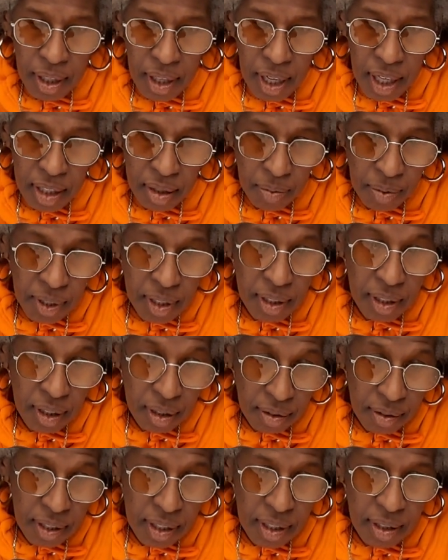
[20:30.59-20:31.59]
as we
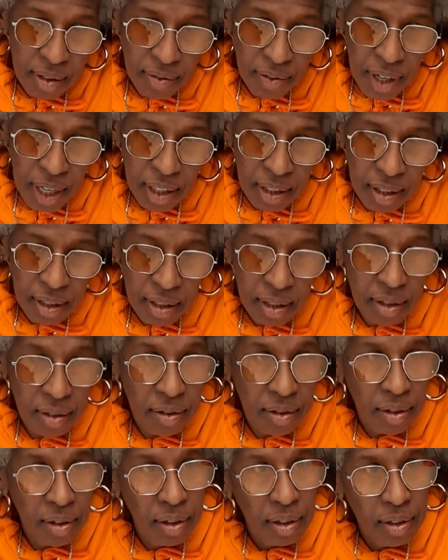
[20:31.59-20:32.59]
decreased the violence in New
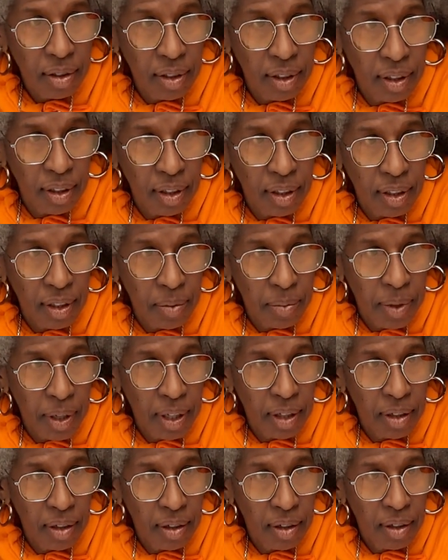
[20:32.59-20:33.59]
York City as
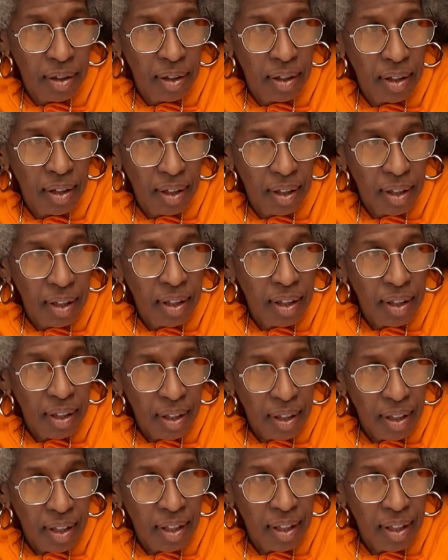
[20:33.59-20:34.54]
well. Please